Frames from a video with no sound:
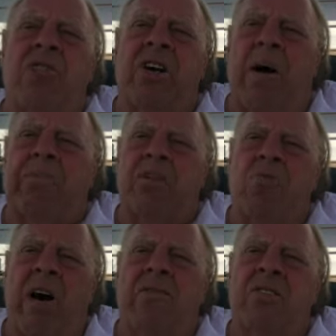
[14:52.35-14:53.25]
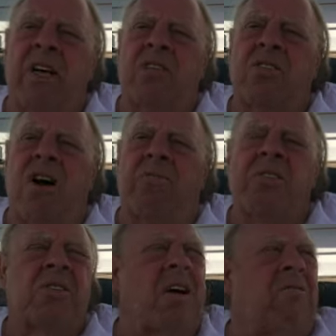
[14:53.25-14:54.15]
and chopped his wives' heads off
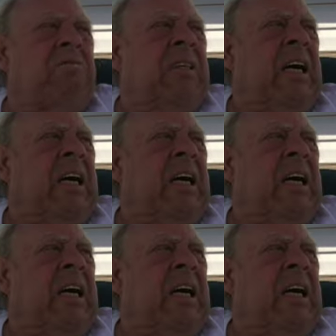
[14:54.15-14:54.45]
and stuff.